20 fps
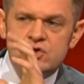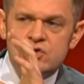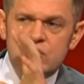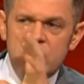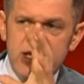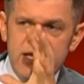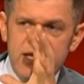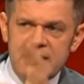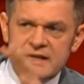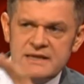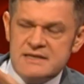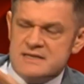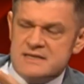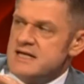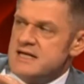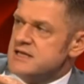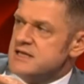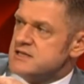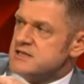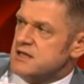Do I get the
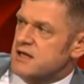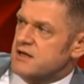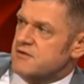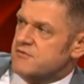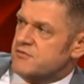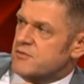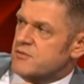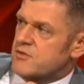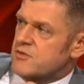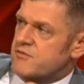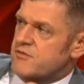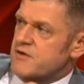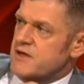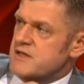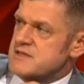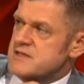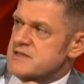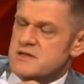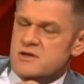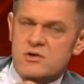sense, from our
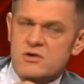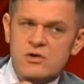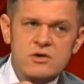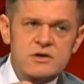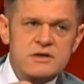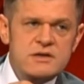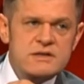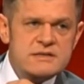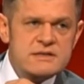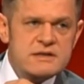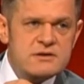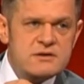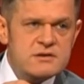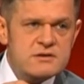friends in the audience